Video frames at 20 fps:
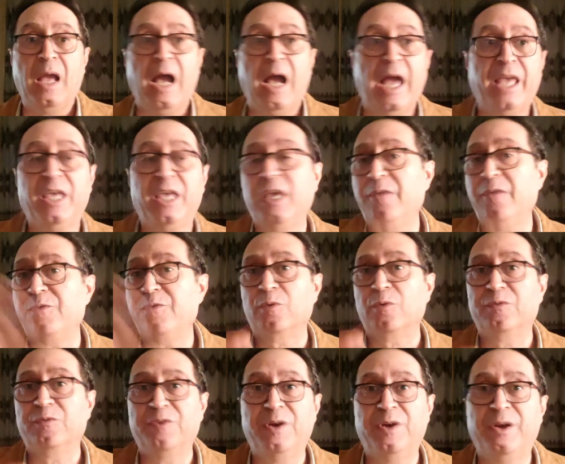I give you a
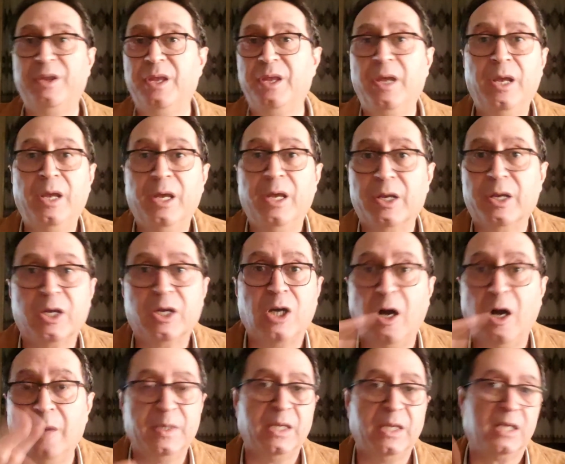very
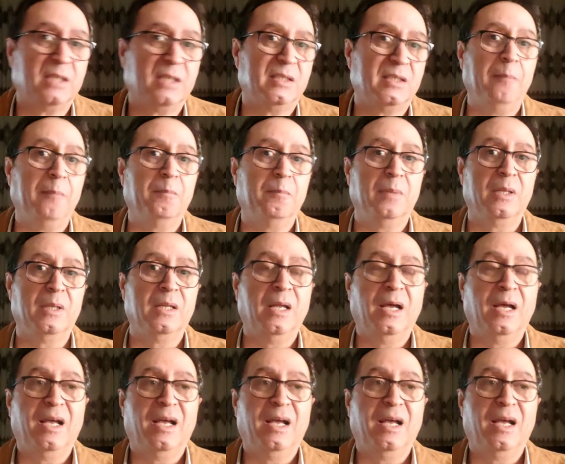common example.